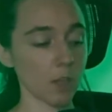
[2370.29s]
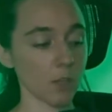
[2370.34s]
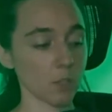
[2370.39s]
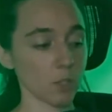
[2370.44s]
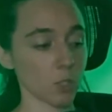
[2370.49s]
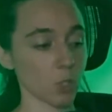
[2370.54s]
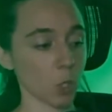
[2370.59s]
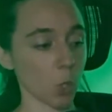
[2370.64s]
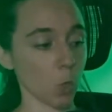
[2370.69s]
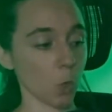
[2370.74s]

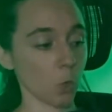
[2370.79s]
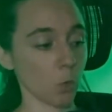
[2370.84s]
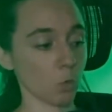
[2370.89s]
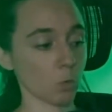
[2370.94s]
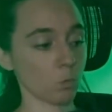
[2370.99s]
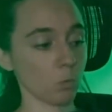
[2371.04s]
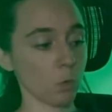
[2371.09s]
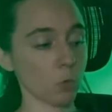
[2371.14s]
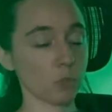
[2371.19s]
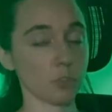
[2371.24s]
So
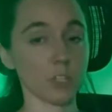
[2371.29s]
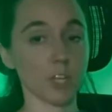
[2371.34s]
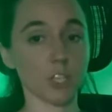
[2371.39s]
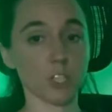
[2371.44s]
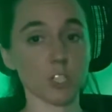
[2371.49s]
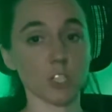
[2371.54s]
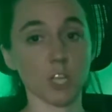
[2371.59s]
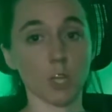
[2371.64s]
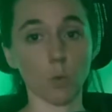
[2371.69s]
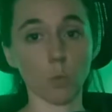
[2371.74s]
mostly I
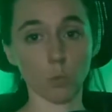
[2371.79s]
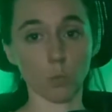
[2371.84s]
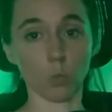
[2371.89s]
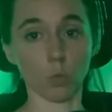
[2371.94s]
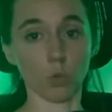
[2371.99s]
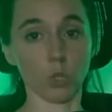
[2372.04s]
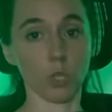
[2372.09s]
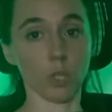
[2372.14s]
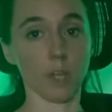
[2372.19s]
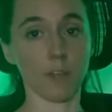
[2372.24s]
just like
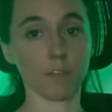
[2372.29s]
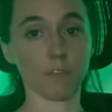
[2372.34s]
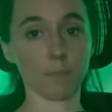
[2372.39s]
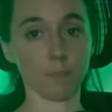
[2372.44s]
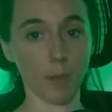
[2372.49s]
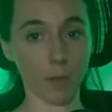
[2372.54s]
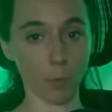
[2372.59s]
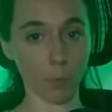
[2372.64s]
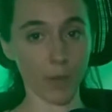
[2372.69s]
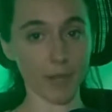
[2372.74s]
lift
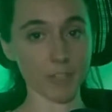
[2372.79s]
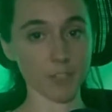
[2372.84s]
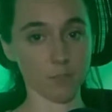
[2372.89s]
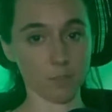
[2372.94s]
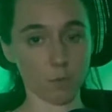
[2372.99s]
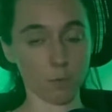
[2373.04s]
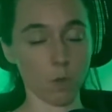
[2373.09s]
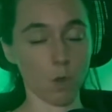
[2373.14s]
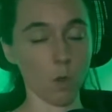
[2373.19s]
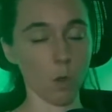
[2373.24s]
my weights
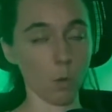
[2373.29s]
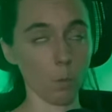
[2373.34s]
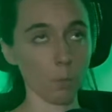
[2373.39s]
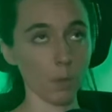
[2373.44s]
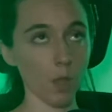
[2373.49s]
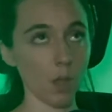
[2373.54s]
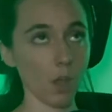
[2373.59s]
from home.